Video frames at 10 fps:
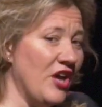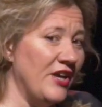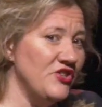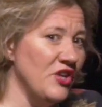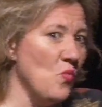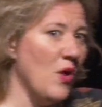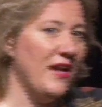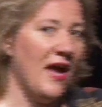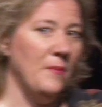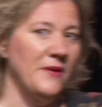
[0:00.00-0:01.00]
changing one
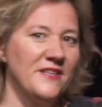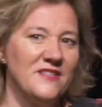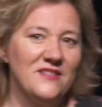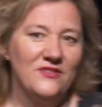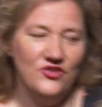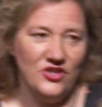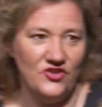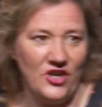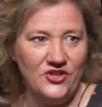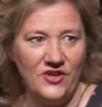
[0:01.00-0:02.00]
habit,
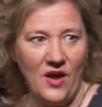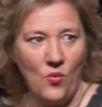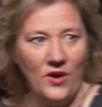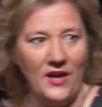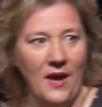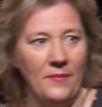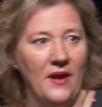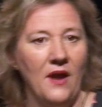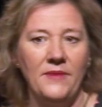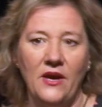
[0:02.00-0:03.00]
just changing that one habit,
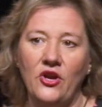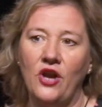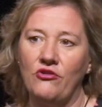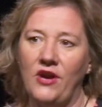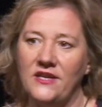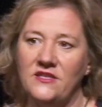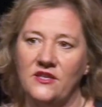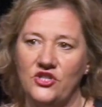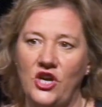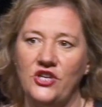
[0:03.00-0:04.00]
I'm now co-creating
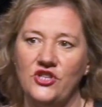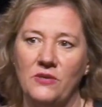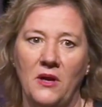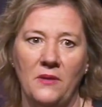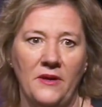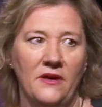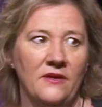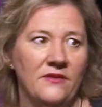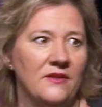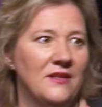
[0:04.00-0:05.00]
and changing my
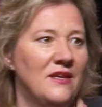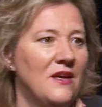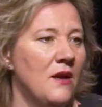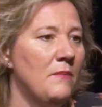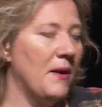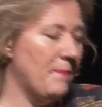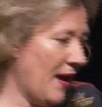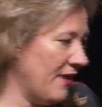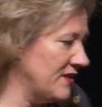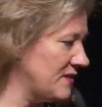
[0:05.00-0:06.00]
path. My
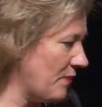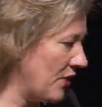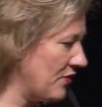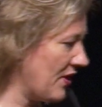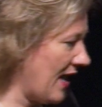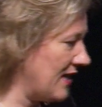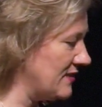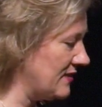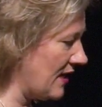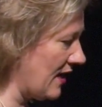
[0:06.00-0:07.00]
parents both
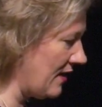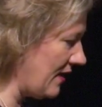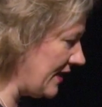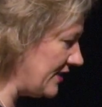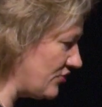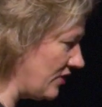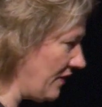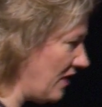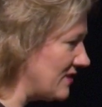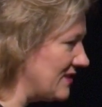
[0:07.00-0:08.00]
had a history of
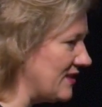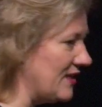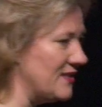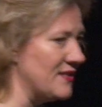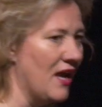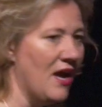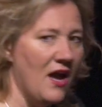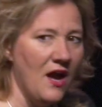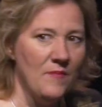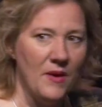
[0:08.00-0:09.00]
heart disease,
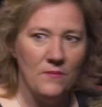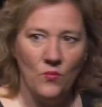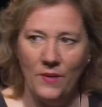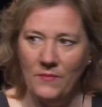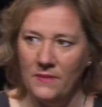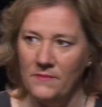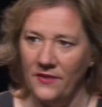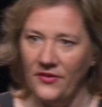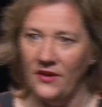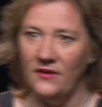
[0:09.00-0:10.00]
and when my
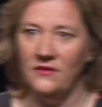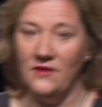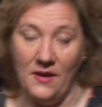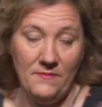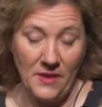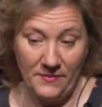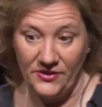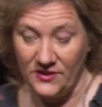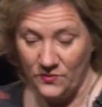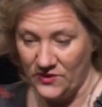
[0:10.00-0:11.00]

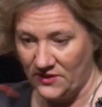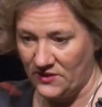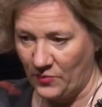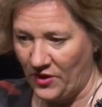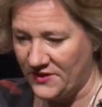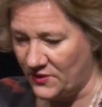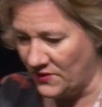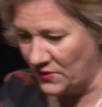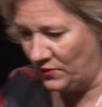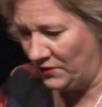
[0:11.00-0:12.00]
mother's was a surprise to
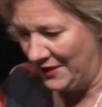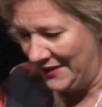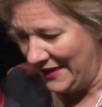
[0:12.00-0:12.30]
us all,